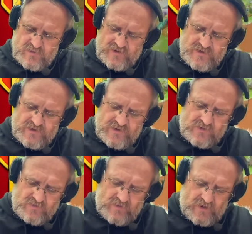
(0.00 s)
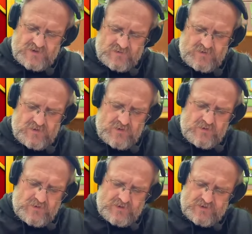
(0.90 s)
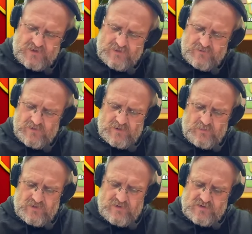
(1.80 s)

20 trucks. Well, let's keep going with the